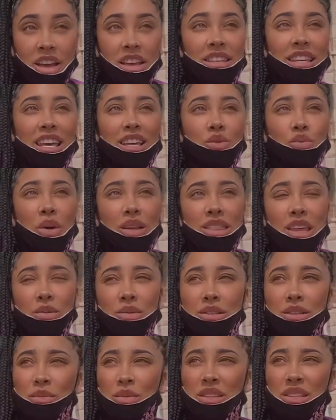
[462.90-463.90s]
See, it's one thing
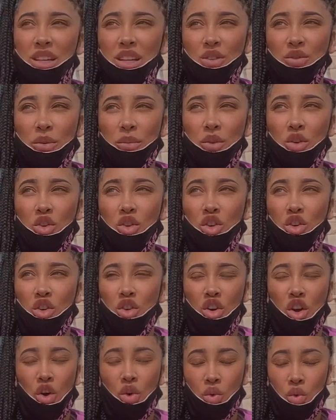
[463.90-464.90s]
when someone steals from you and you
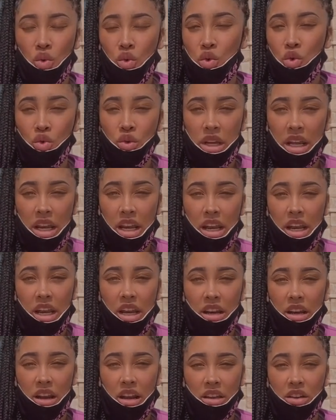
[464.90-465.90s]
don't know who did
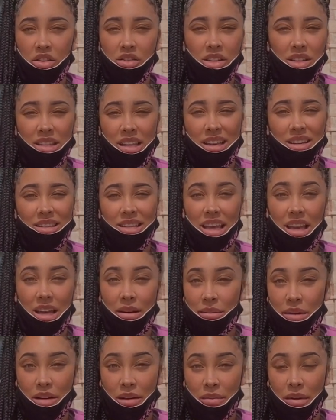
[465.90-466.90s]
it, and you're just like,
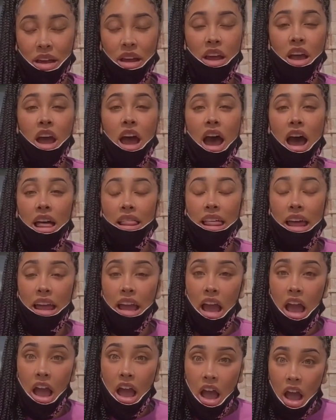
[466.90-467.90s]
damn, it could be.
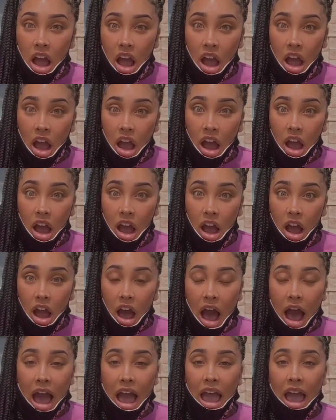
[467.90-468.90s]
Like,
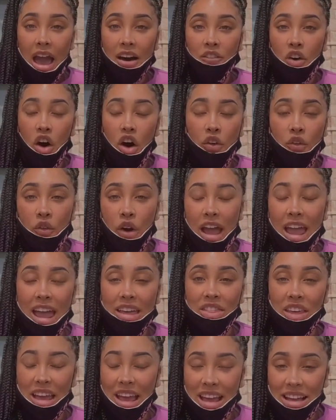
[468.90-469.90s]
I have
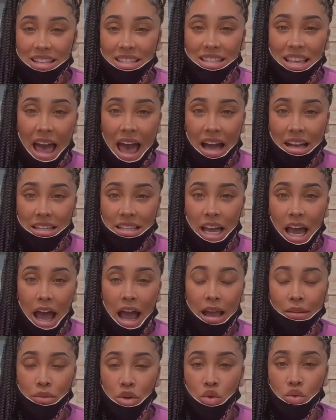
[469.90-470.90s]
the exact
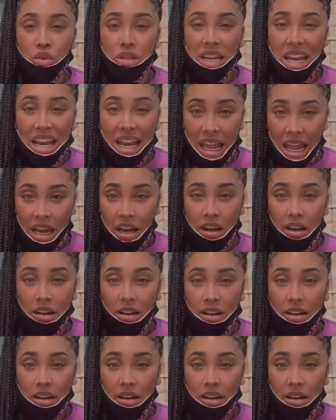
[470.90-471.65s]
time you did it.